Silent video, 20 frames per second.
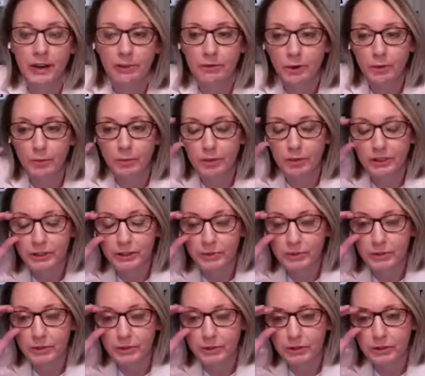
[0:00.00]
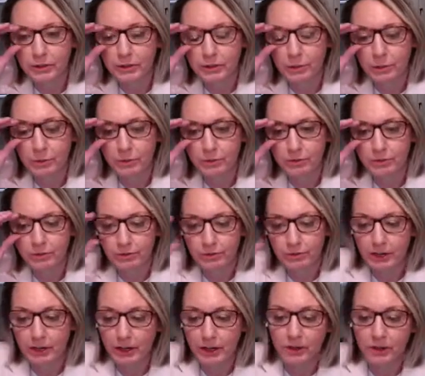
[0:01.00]
behavioral principles to
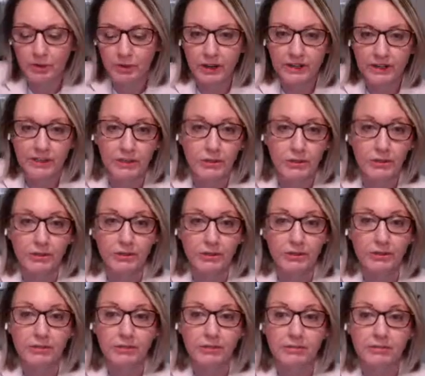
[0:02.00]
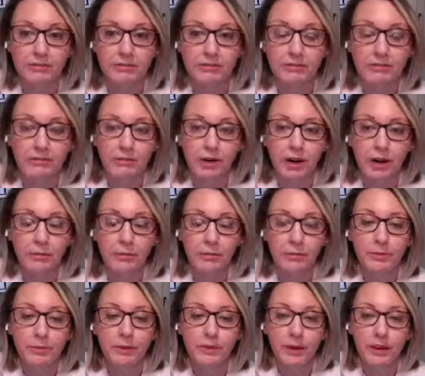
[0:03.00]
address those
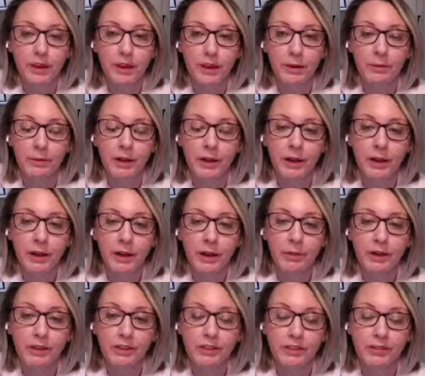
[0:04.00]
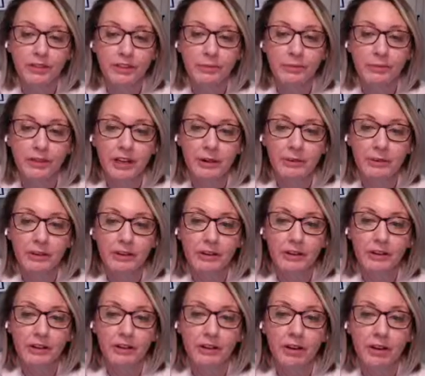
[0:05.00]
problems. But also sometimes
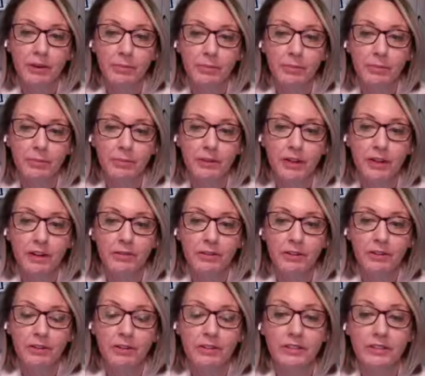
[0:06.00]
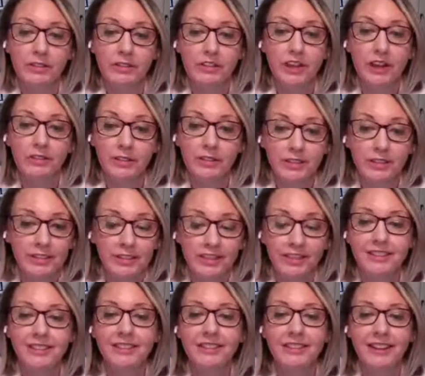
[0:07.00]
there are behavioral
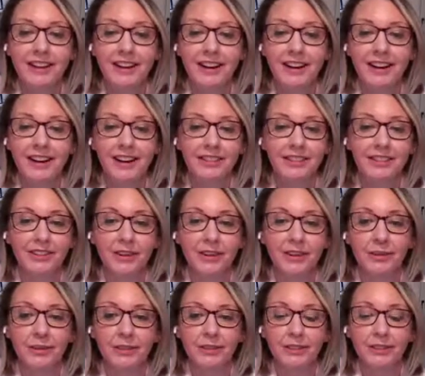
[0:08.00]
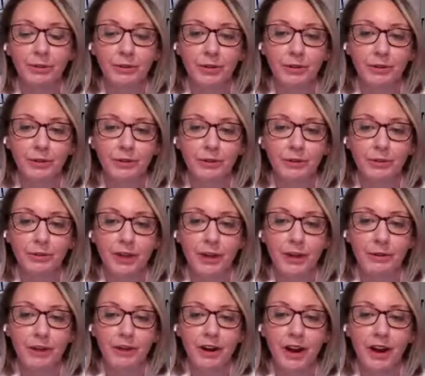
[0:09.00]
deficits. So someone who's
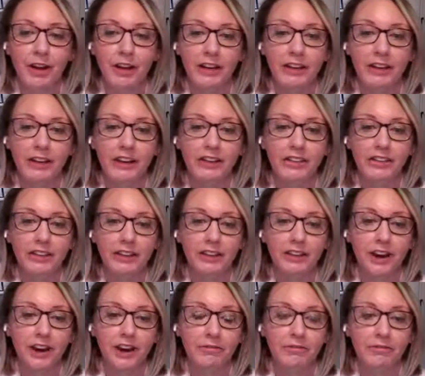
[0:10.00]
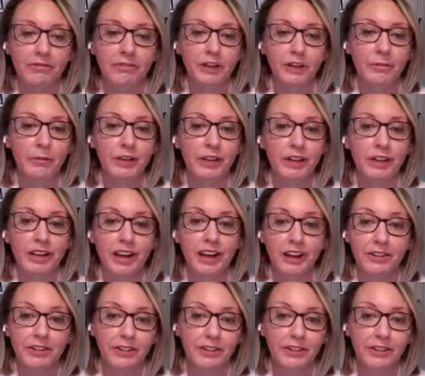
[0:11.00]
maybe not engaging in enough community